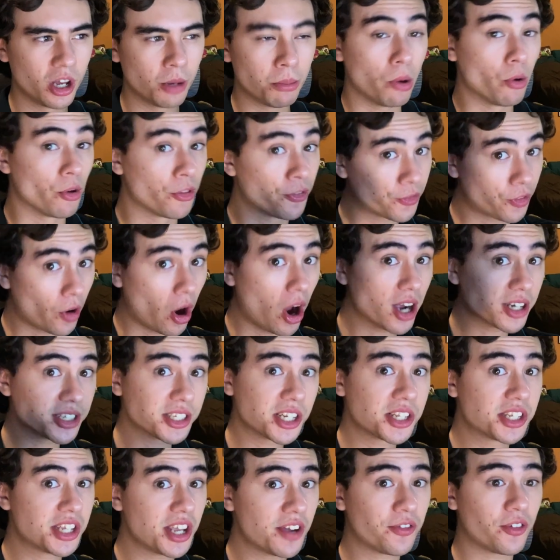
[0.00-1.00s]
But with frogs,
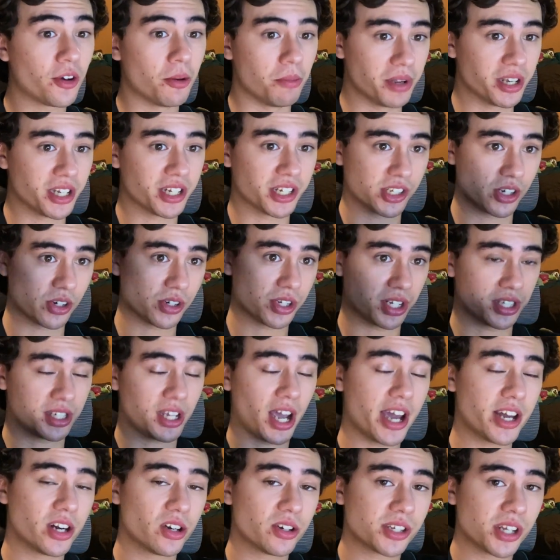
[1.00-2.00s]
it's different because there's a
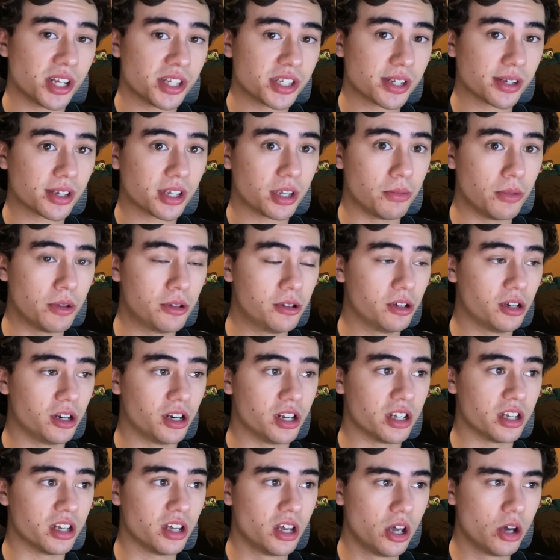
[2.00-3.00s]
tighter sense of
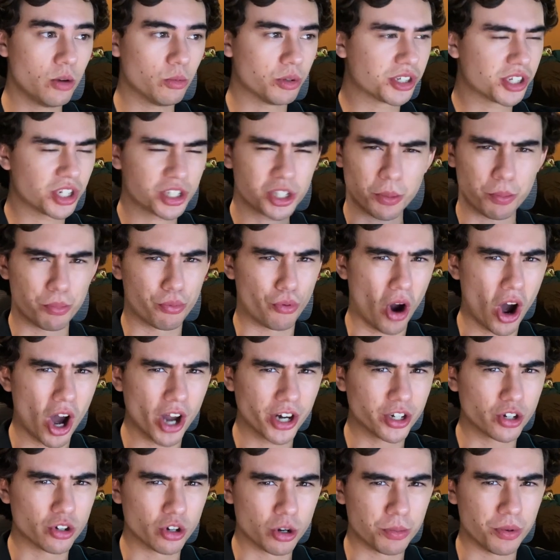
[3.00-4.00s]
community with such a
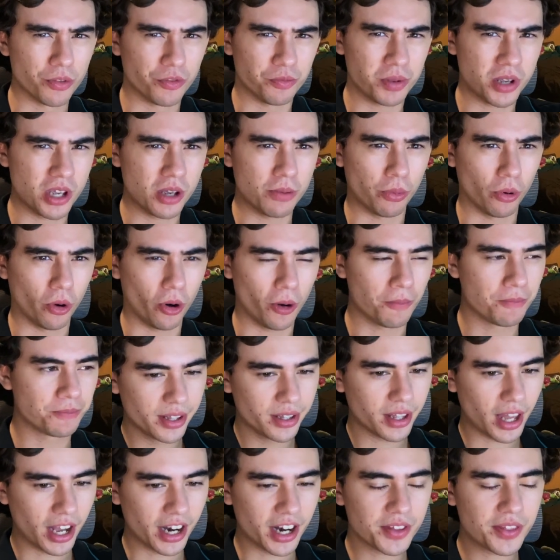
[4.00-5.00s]
broad group of people.
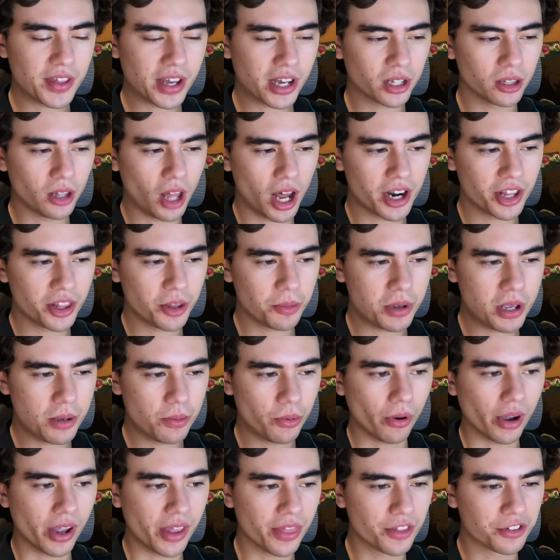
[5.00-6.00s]
And I think a lot of the
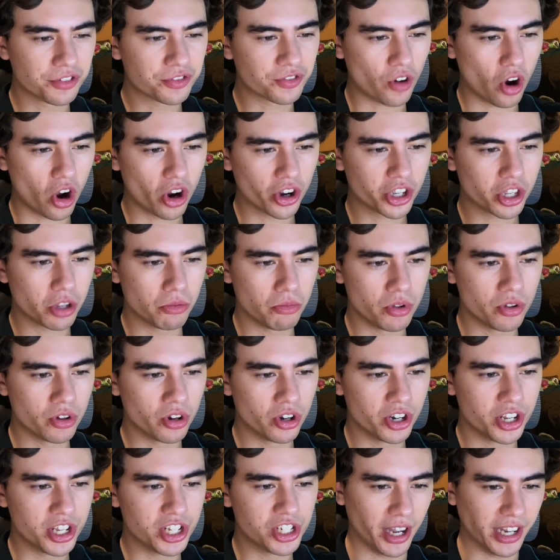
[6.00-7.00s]
people in the frog
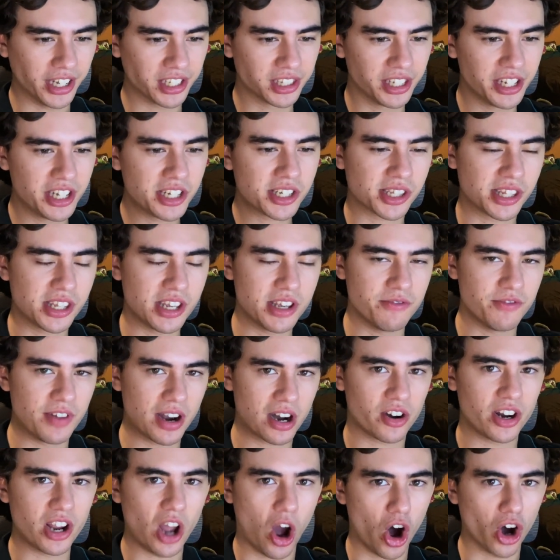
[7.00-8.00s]
community, at least the
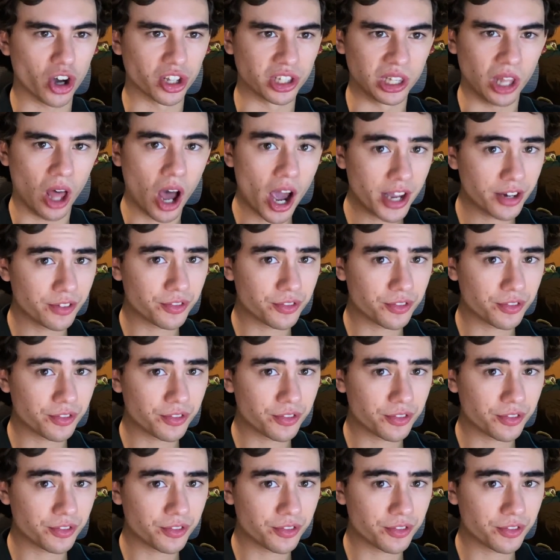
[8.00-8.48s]
very online